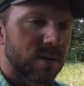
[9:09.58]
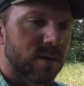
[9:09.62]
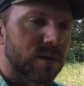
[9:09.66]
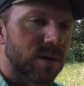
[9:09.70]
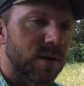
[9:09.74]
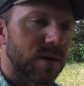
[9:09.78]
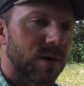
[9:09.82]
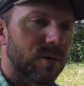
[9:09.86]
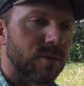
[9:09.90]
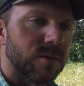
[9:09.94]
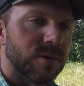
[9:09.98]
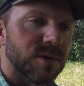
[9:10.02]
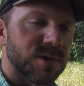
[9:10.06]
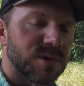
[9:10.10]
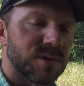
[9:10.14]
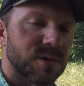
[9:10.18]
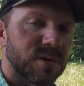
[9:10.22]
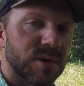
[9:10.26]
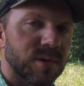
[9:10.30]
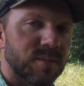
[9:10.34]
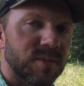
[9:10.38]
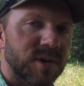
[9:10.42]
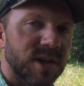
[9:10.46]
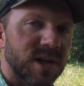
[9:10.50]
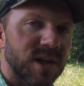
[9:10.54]
don't
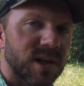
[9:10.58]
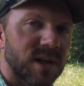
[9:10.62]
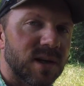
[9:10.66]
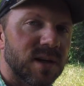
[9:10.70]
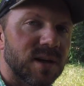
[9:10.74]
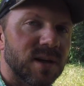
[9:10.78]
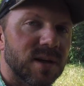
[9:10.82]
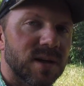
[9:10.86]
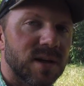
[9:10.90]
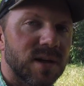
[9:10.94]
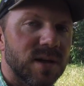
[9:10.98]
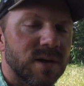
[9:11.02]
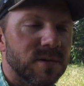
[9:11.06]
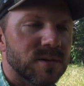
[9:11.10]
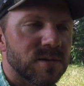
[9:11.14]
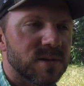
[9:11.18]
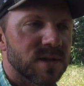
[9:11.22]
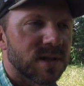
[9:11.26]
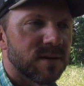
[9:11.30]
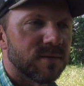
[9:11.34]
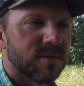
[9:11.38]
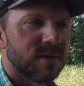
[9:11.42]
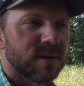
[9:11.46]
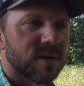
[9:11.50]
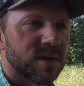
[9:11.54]
discriminate. It kills
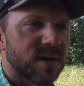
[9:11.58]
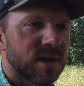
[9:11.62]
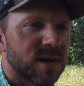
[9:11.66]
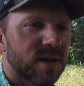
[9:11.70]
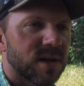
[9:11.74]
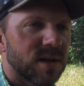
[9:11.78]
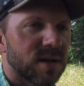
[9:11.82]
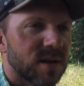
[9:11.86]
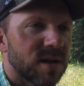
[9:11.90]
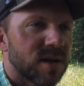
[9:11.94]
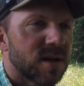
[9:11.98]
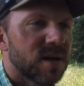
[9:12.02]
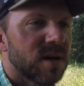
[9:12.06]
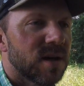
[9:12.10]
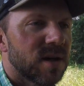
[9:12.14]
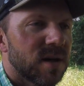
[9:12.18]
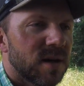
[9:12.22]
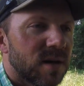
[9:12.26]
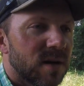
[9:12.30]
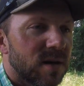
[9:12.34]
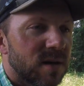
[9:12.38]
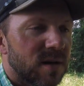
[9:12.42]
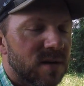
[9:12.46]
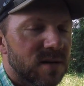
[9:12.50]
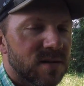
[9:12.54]
everything
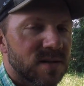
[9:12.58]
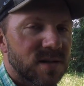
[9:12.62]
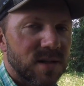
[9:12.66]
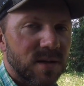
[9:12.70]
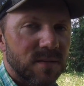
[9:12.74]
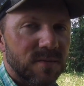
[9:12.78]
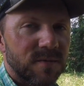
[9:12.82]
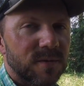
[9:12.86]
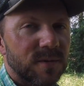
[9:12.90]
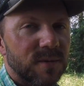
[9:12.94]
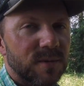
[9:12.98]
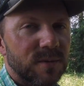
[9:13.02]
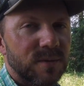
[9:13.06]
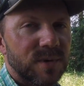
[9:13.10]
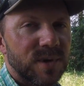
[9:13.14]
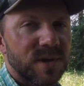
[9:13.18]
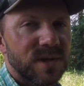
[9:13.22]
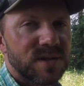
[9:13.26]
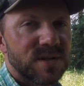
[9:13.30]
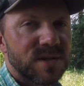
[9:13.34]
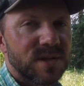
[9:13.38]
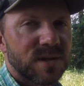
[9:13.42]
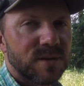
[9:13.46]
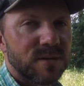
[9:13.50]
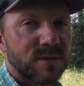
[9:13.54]
except for the
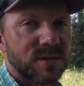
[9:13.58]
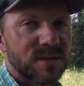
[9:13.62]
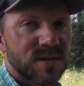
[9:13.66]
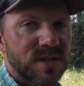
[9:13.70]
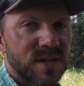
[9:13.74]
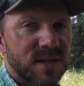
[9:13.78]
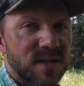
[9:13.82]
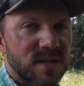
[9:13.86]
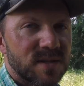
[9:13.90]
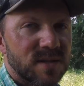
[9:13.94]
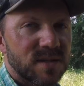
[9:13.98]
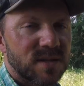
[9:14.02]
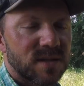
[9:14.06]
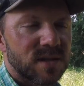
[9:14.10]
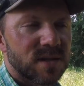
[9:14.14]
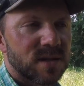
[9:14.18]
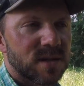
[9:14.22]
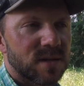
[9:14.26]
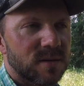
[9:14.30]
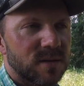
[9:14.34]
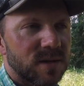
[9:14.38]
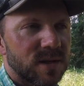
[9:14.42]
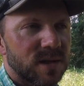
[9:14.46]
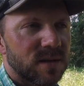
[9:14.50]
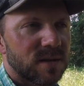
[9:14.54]
weeds that are resistant
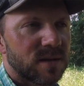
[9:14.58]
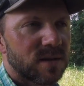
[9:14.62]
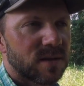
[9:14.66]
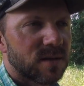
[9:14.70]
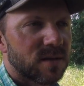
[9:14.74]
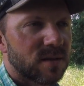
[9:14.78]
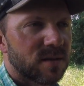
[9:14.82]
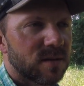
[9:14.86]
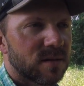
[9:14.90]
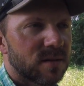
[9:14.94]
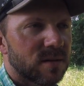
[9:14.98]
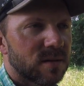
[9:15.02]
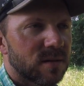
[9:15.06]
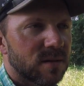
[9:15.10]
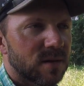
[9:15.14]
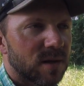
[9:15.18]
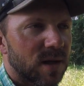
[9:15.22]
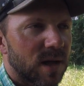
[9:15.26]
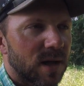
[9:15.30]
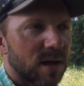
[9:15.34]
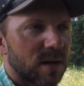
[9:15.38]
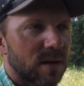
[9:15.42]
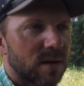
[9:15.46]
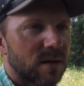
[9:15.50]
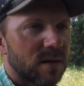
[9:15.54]
to it,
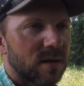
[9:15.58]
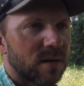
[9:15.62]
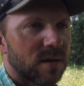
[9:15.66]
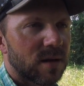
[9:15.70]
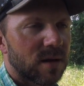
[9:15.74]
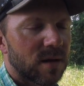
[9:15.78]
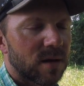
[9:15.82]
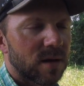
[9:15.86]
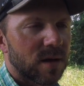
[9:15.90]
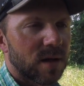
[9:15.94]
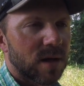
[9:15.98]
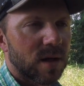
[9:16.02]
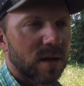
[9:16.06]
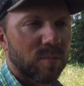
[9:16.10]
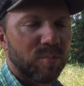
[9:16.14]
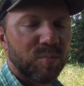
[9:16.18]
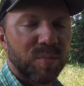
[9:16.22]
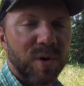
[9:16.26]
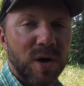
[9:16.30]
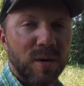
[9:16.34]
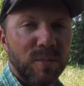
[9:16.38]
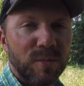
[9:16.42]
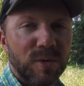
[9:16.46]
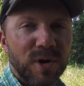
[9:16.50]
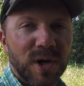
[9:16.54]
like uh,
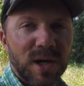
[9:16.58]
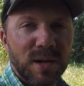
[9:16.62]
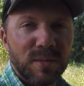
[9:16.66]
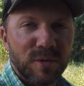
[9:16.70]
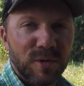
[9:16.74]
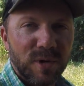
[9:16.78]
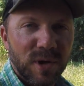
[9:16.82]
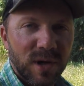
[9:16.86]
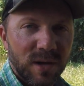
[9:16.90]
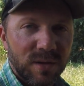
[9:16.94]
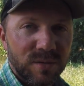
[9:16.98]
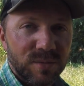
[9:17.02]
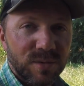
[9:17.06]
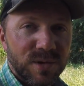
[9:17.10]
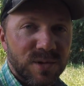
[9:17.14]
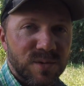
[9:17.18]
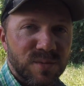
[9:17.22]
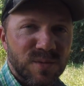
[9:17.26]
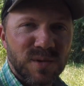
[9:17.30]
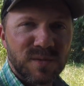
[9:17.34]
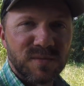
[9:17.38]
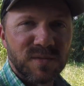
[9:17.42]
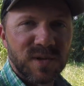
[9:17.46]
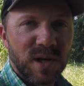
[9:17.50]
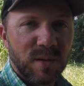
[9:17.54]
Palmer amaranth, which
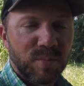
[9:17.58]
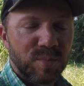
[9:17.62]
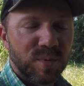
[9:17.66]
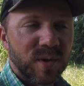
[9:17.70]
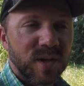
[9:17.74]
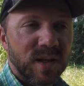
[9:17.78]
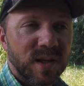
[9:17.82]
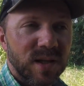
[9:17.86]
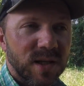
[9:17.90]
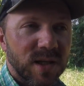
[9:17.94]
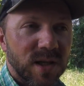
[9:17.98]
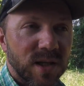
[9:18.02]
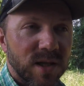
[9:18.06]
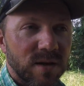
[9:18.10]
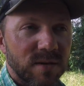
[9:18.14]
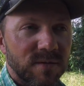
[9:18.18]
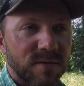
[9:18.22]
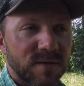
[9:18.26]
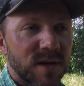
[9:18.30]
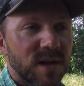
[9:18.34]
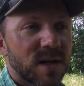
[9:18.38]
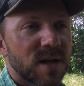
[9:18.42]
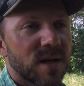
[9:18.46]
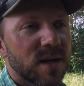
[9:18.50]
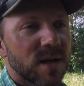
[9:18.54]
we've got plenty of,
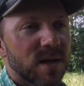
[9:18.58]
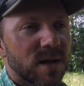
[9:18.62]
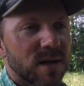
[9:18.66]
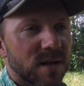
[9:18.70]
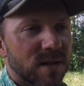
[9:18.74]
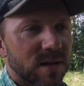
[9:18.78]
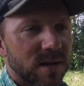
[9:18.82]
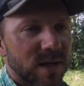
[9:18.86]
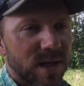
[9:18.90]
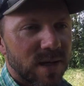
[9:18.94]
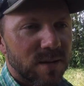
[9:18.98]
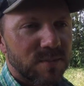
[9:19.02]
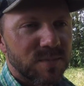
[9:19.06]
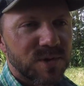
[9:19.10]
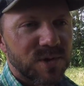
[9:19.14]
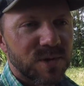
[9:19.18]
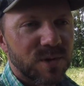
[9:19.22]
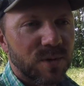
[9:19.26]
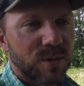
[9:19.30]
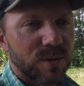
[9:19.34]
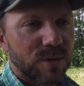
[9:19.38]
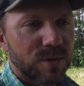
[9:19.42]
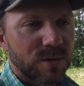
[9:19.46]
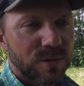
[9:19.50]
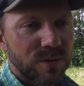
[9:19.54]
lamb's
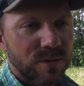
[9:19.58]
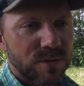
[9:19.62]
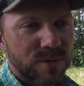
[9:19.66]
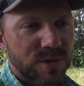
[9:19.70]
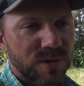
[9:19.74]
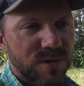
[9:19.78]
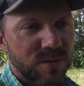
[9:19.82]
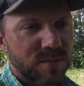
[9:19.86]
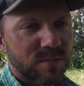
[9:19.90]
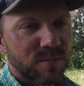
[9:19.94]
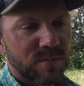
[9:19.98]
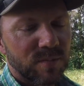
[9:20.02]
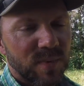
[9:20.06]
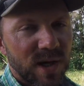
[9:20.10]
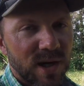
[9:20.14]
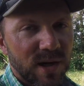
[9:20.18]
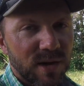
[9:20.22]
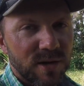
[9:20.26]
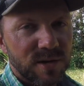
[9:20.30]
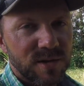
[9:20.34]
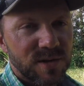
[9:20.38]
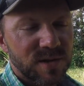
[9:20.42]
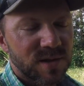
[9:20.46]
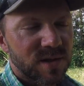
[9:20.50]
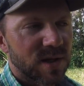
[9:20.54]
quarters,
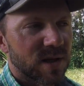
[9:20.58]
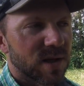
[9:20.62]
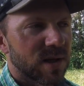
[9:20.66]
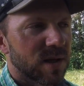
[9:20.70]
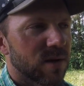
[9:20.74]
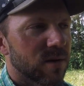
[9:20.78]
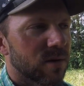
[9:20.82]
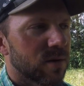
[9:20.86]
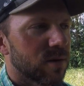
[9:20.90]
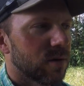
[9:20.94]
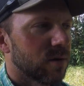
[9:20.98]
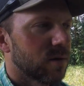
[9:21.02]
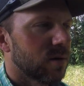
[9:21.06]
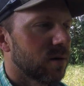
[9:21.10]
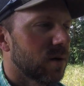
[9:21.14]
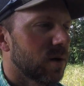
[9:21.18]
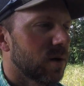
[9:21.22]
mare's tail,